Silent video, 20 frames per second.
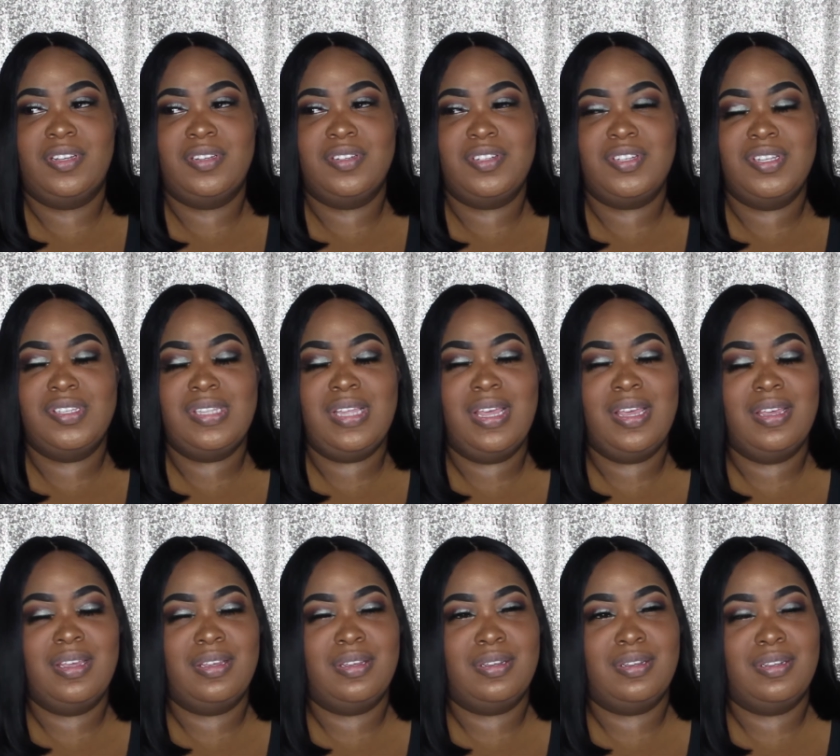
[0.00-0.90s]
she's
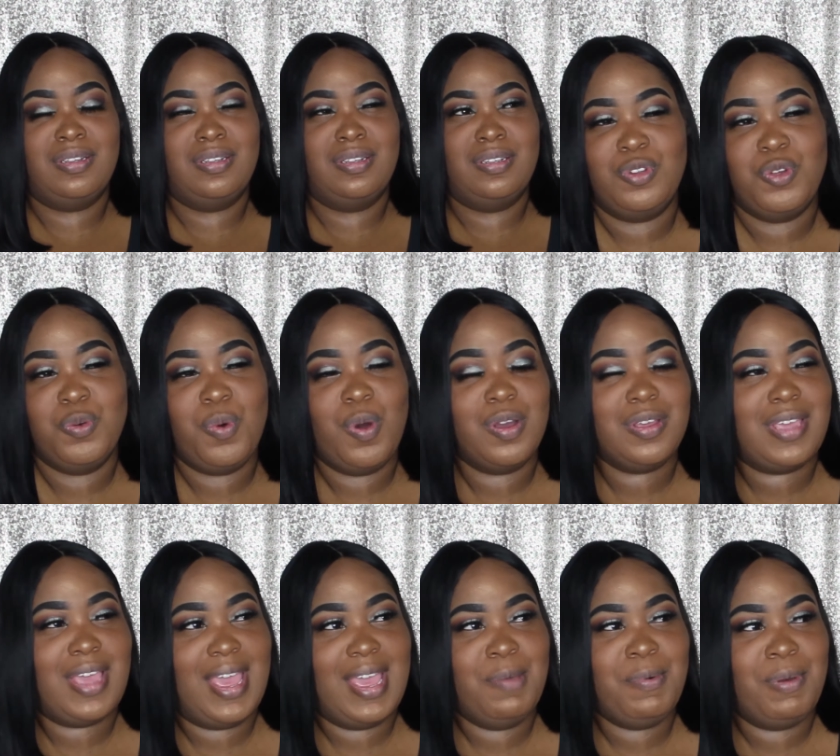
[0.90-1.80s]
like, you
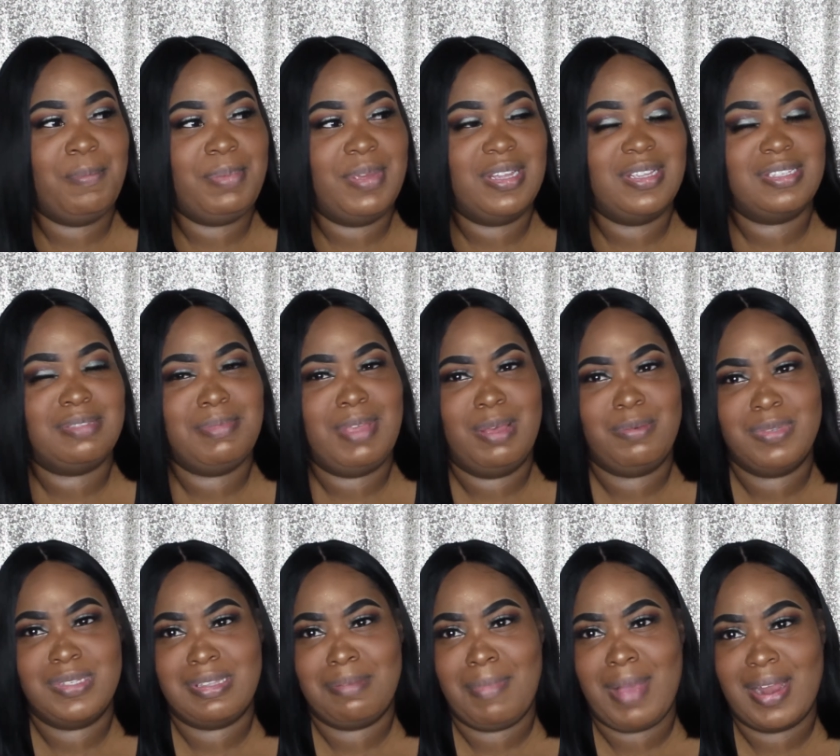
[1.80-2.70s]
okay with being his man
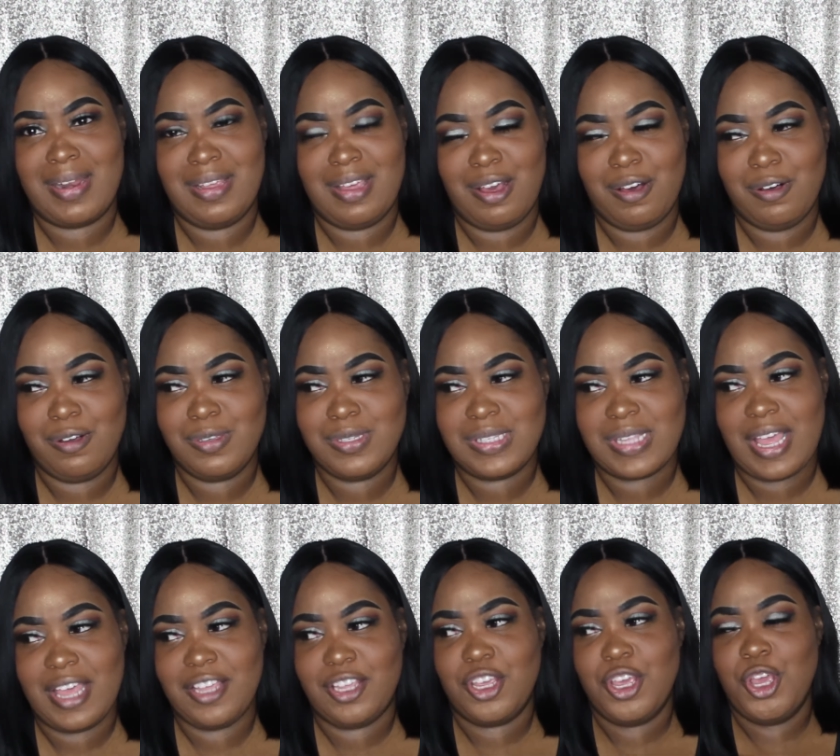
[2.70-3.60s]
with somebody else?
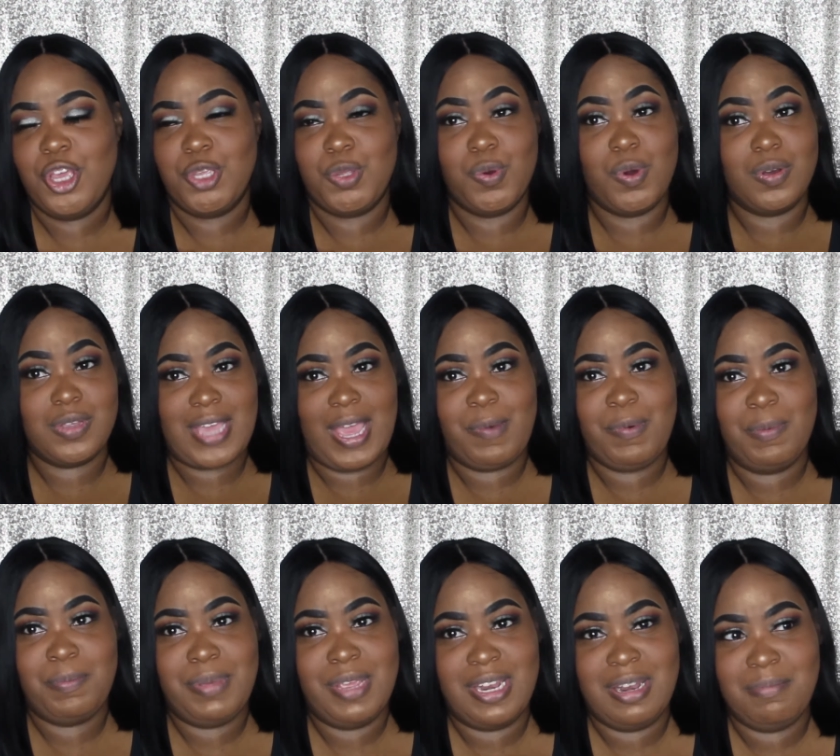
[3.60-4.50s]
Like, you okay
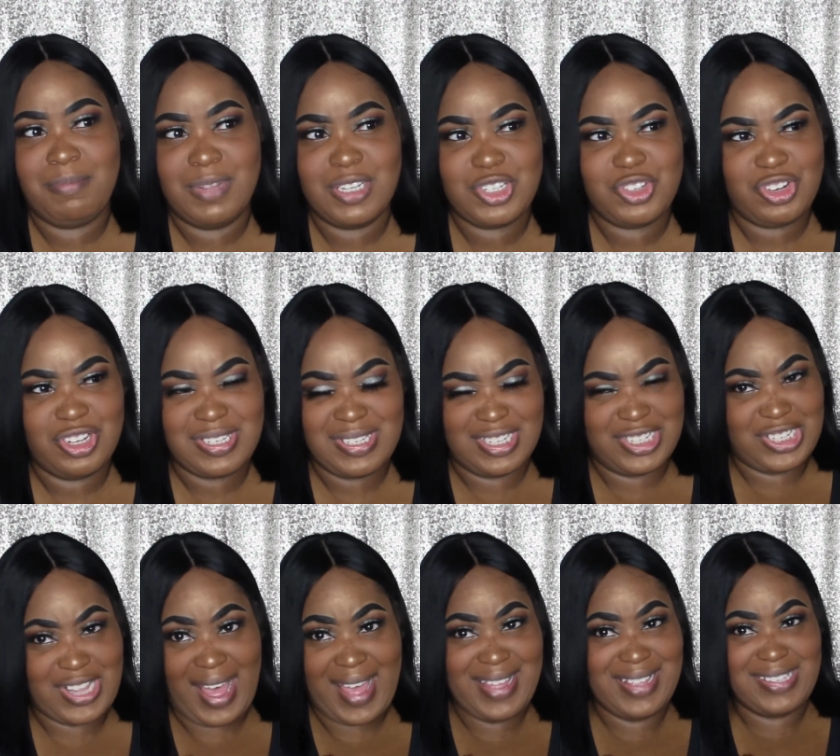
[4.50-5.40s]
with being a mistress? A
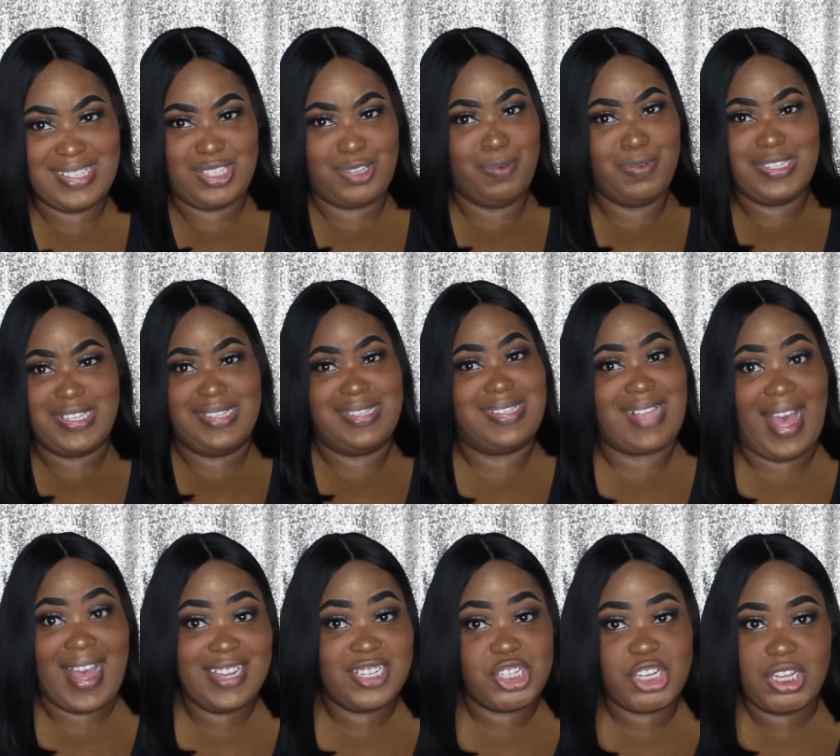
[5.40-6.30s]
side, so it's a
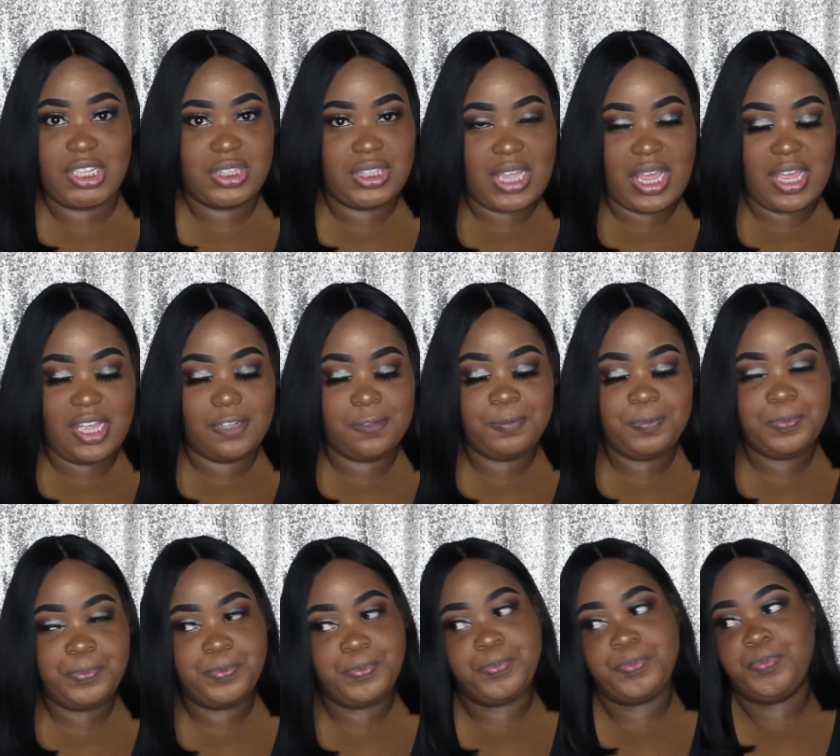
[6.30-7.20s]
side chick thing?
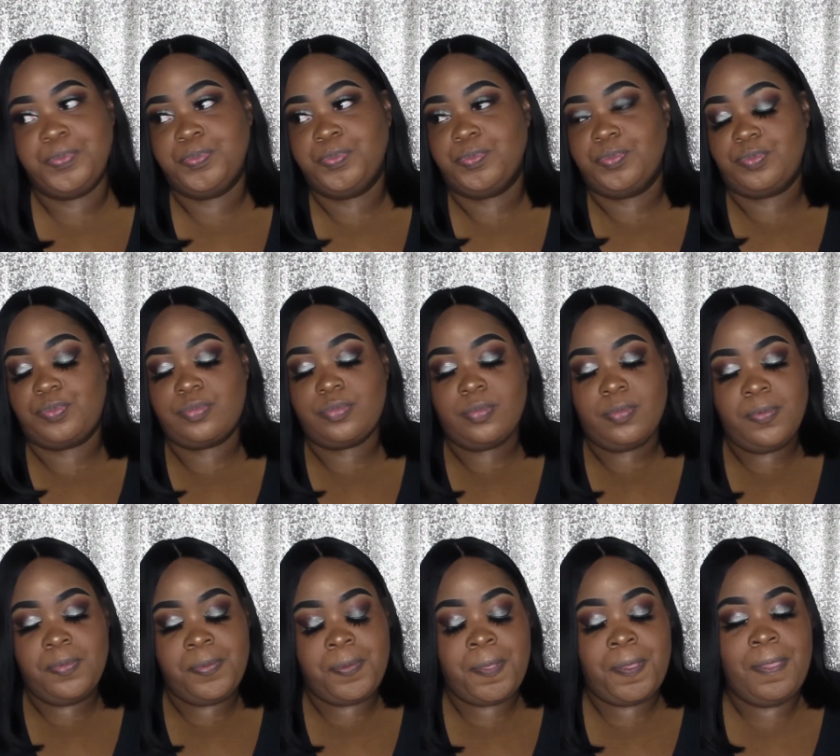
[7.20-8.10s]

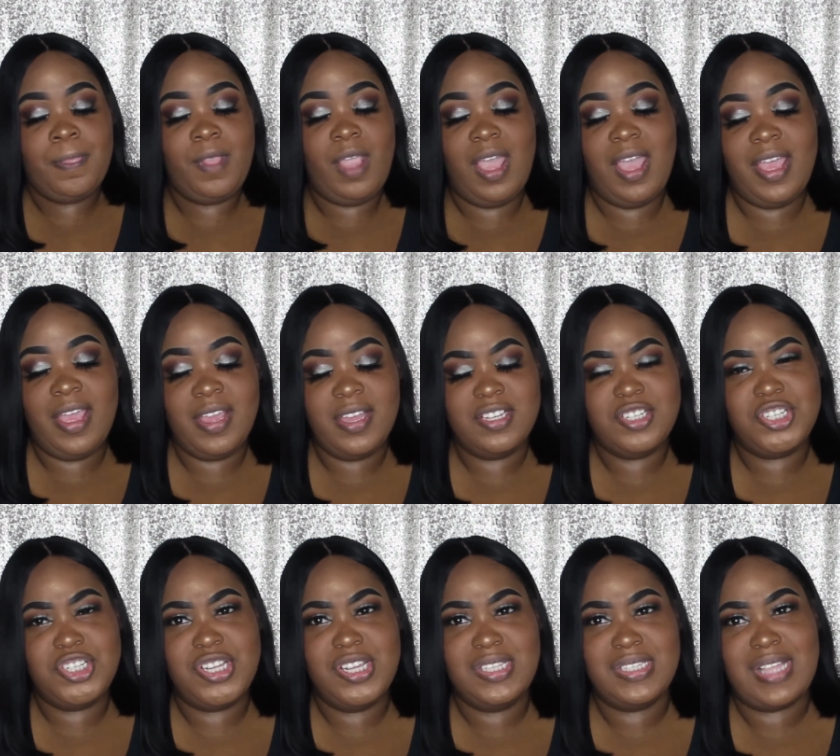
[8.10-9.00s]
And
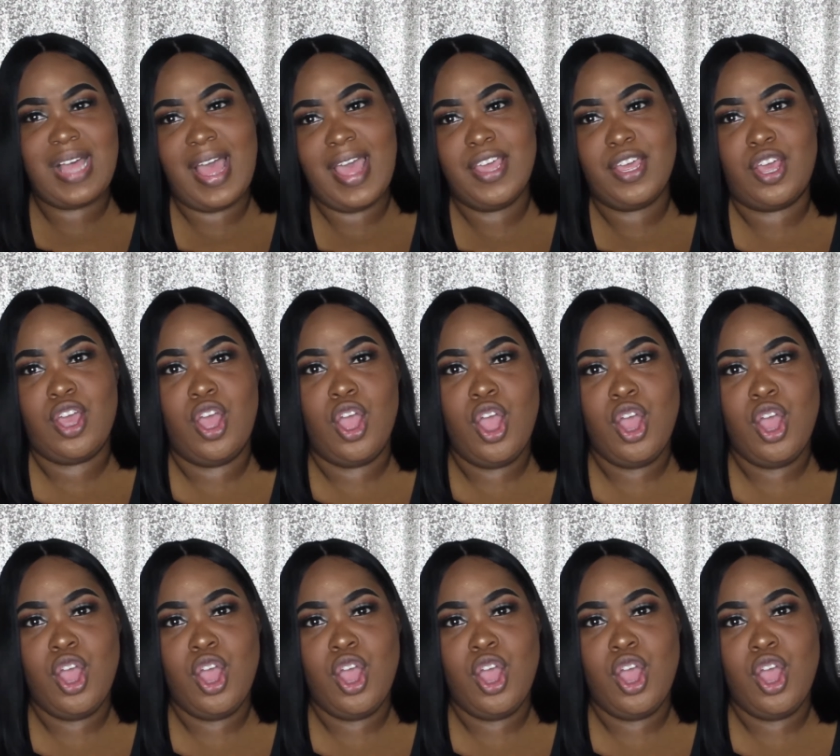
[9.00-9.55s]
she's like,